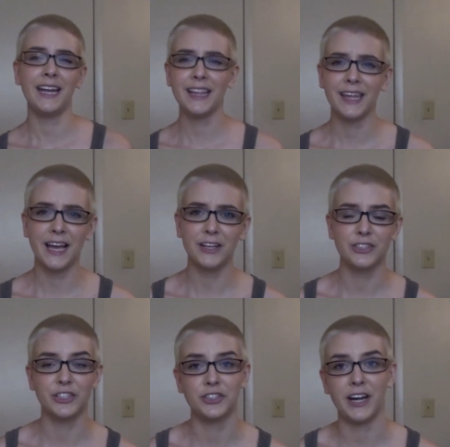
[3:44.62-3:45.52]
anything
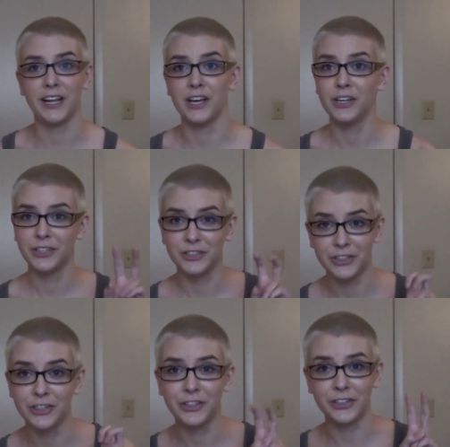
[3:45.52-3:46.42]
else to try to
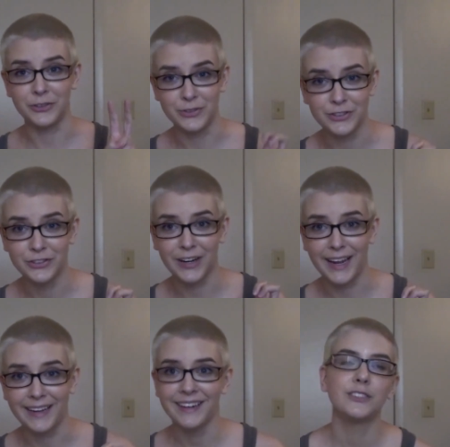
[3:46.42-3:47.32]
turn you
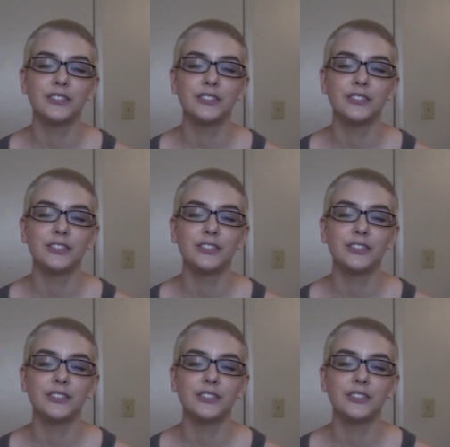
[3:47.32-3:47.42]
straight.